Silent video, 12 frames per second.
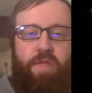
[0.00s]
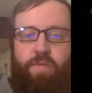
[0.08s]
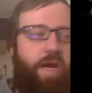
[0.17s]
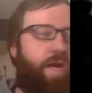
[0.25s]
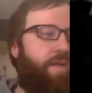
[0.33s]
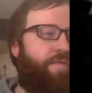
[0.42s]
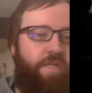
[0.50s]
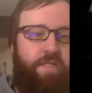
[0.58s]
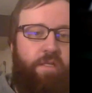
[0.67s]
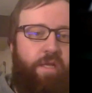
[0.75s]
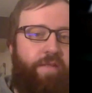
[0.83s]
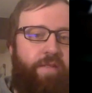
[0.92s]
They want kind of
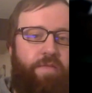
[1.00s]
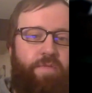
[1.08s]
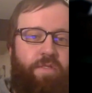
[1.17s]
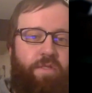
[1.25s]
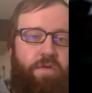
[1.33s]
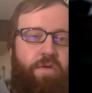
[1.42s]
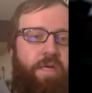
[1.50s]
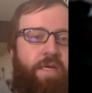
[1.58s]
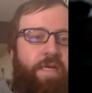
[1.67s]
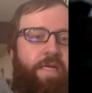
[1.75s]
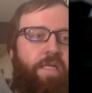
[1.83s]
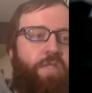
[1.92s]
funny to like sure. them. So,
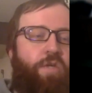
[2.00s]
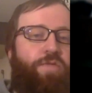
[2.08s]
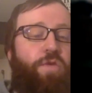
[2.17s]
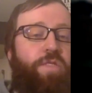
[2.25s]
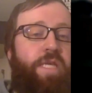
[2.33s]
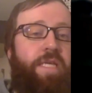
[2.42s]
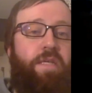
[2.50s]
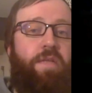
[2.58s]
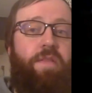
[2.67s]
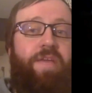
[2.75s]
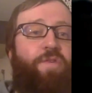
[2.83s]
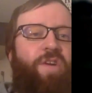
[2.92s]
so if you say
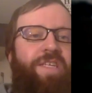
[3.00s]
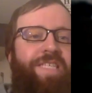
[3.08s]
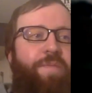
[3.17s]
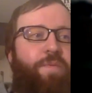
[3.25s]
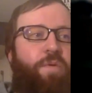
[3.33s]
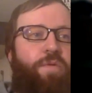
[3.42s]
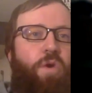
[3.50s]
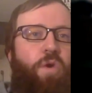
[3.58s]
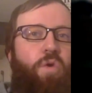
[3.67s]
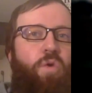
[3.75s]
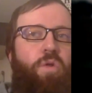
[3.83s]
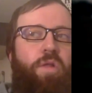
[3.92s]
something like, for example, the
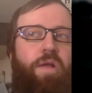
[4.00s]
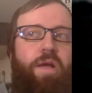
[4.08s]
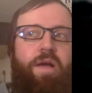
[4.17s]
whole.